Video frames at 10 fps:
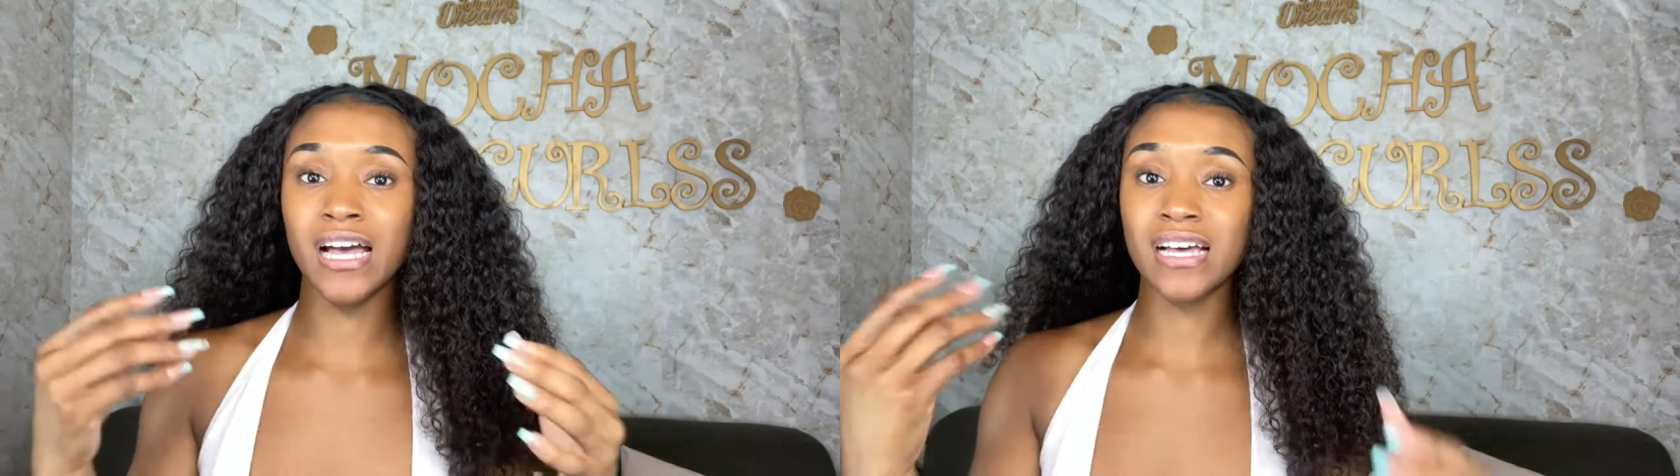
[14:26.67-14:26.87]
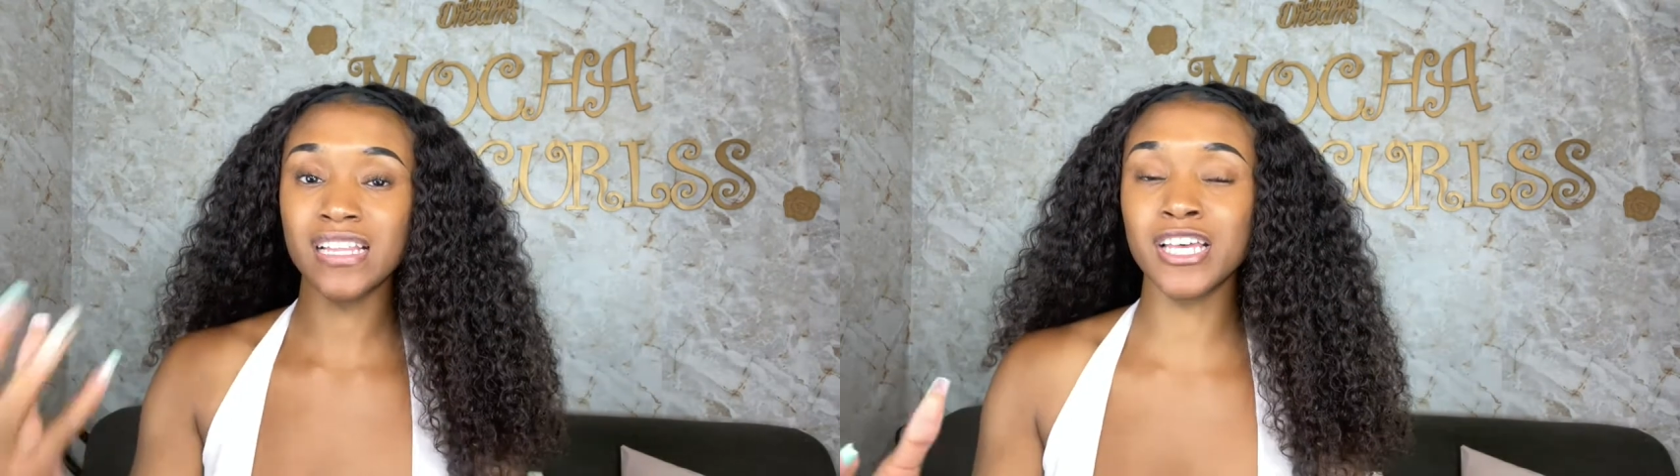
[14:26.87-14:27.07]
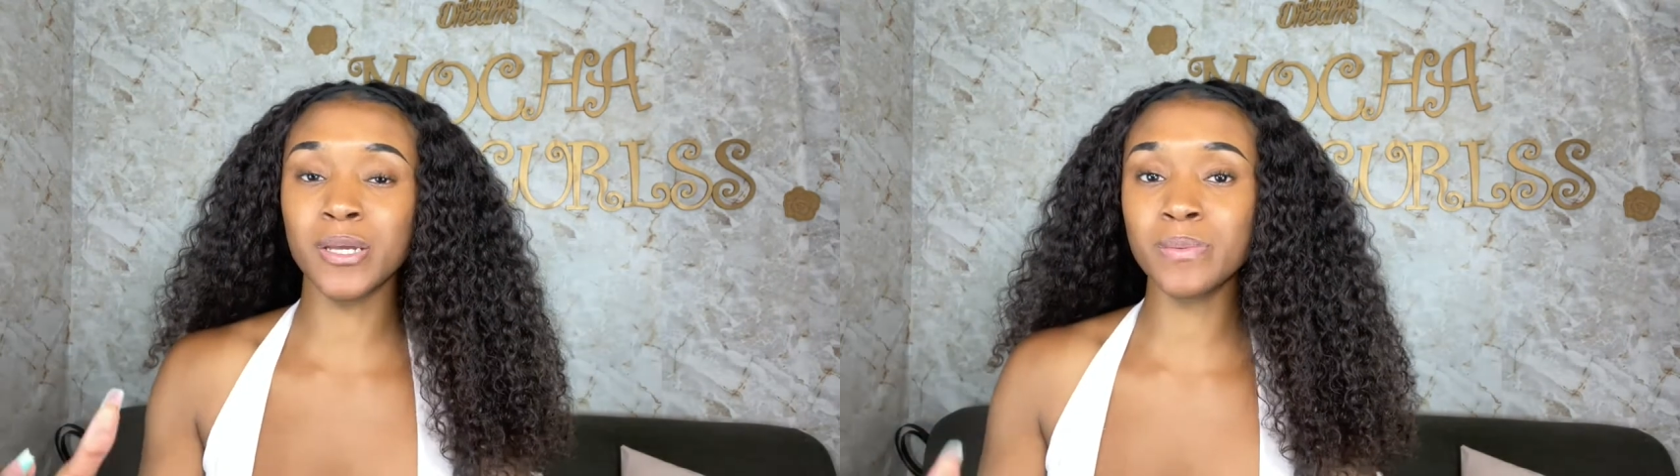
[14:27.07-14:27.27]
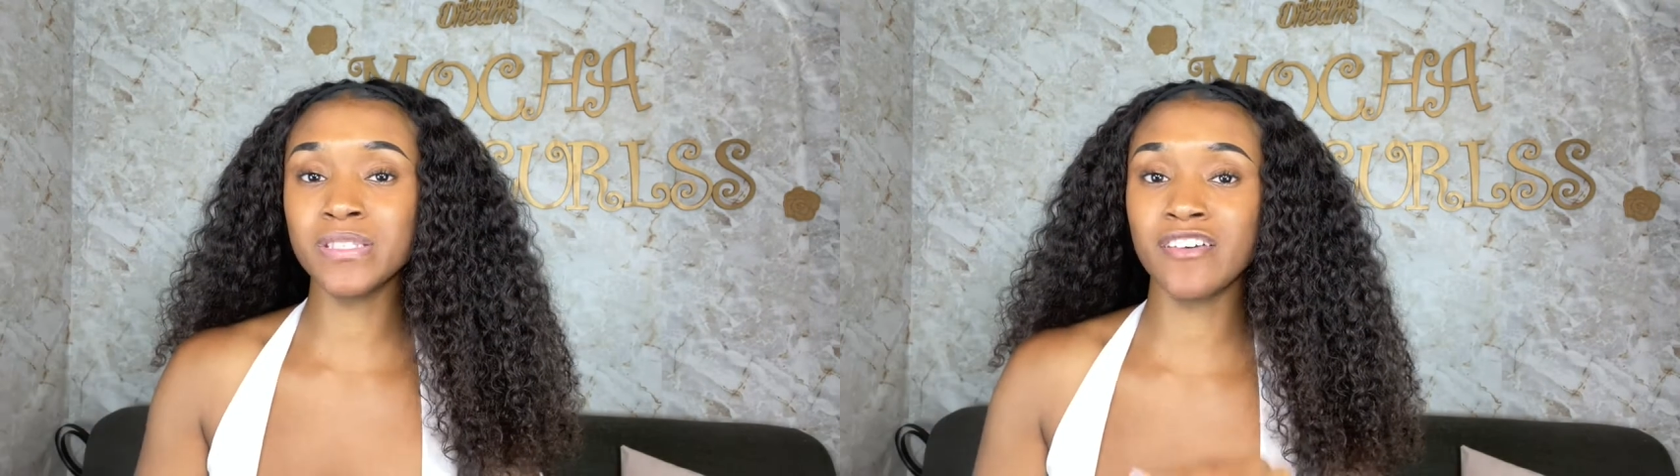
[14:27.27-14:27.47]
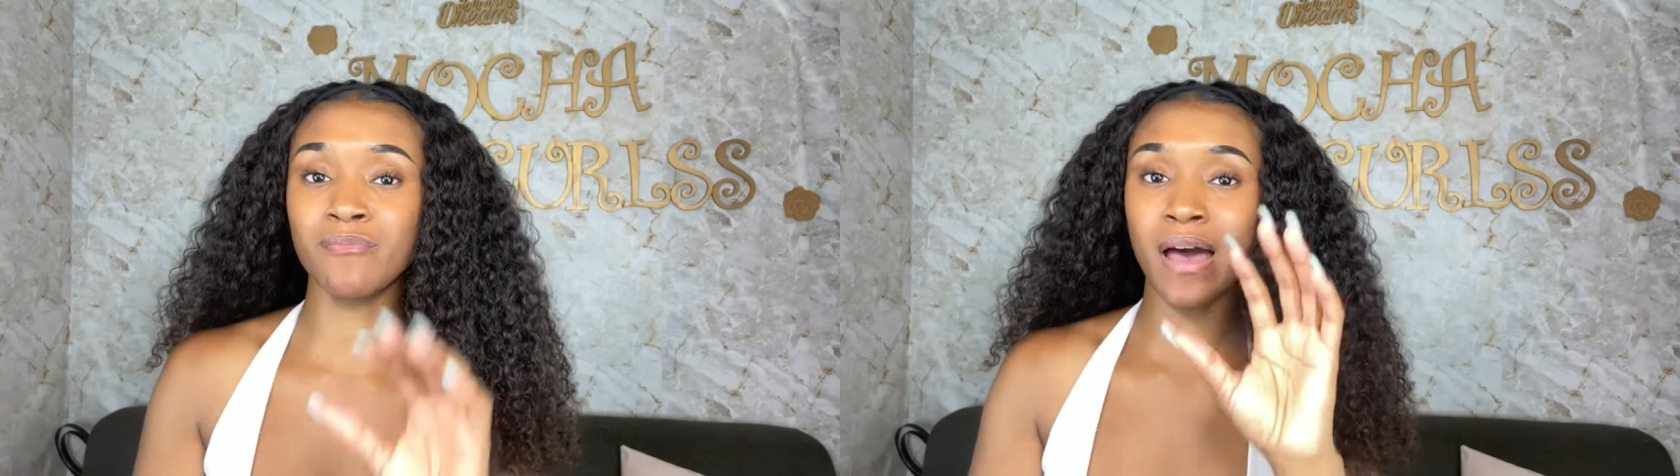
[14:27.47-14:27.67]

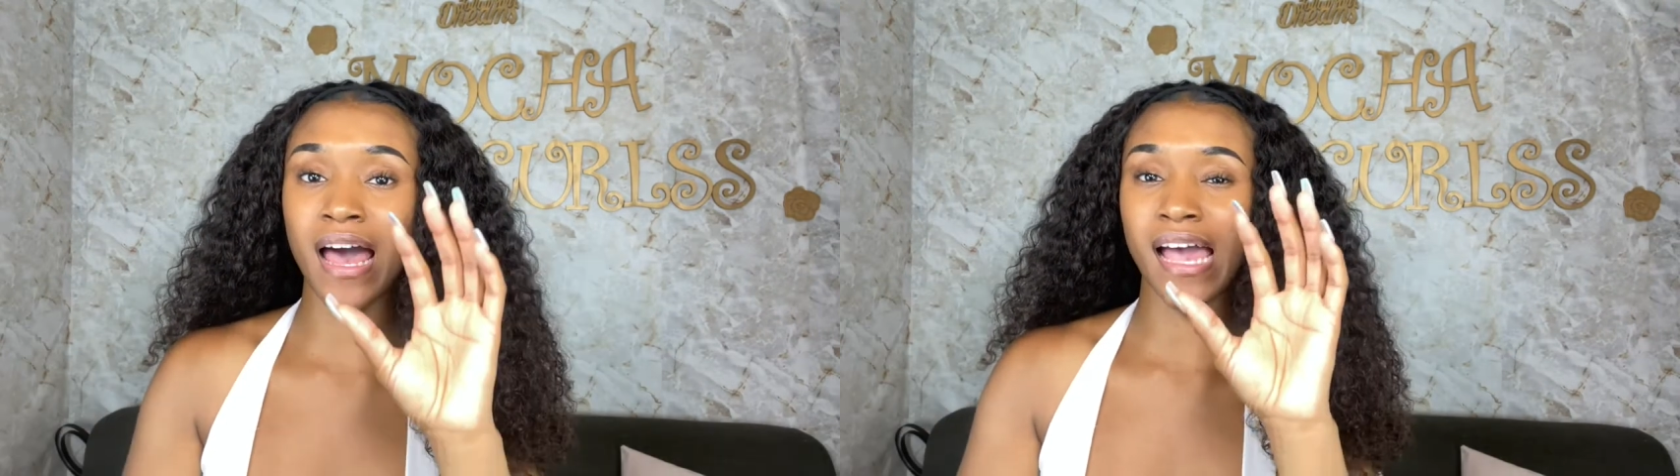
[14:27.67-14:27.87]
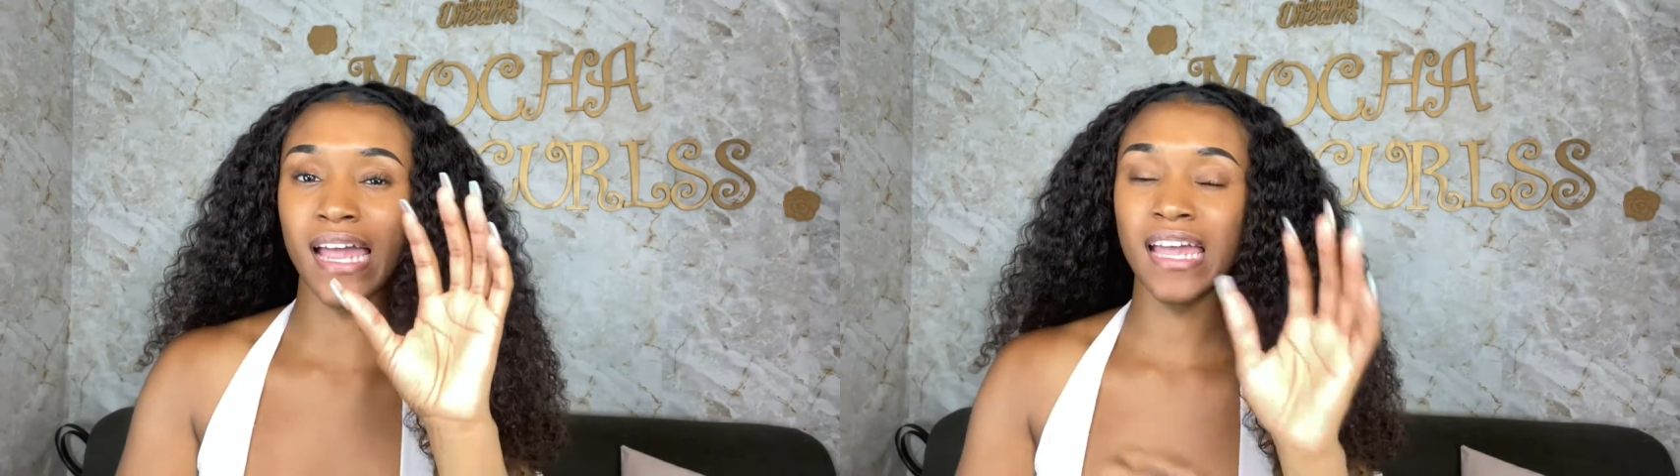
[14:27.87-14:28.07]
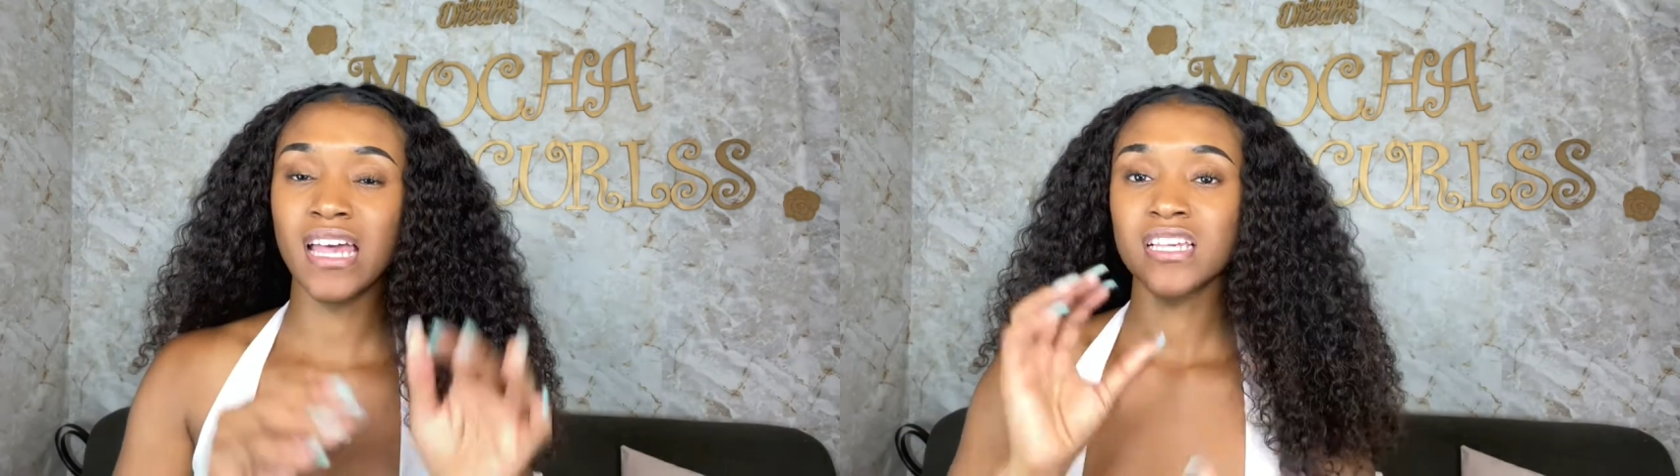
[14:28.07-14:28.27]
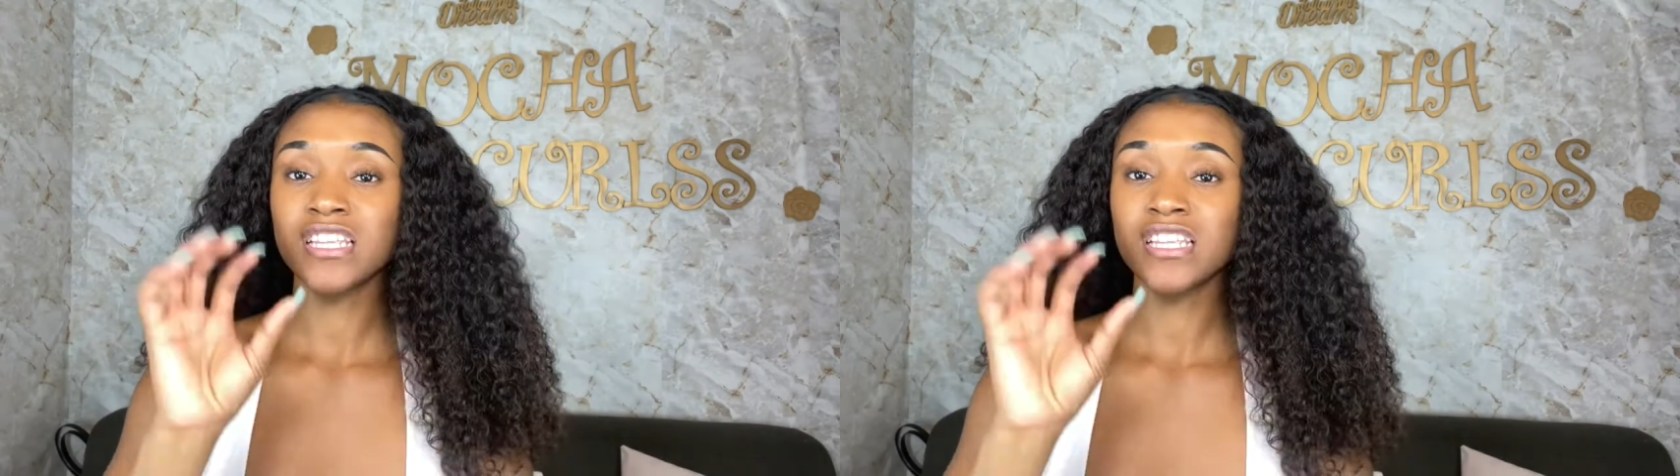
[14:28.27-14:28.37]
clips of I